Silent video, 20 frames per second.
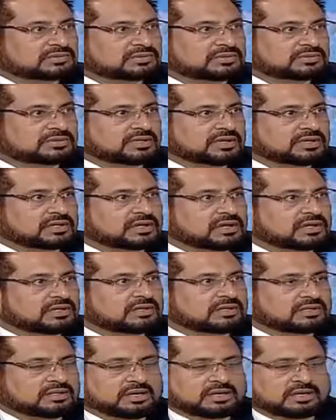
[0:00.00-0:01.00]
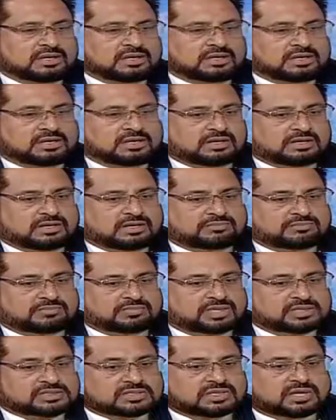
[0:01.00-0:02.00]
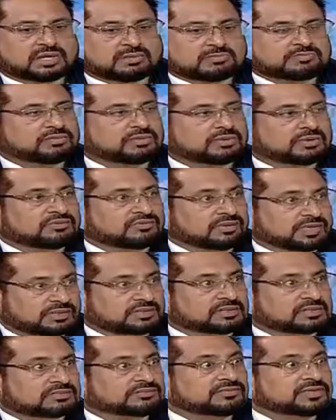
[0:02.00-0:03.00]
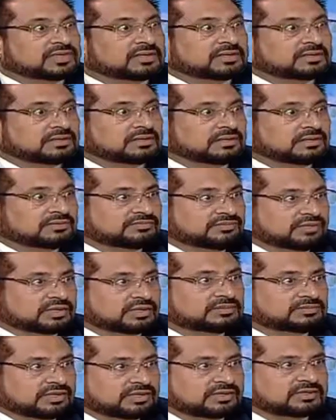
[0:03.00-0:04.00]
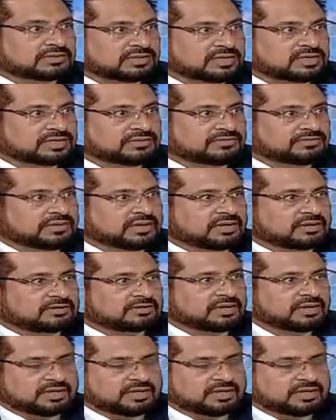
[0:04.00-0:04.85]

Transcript: Those are really much helpful for this VN 2035.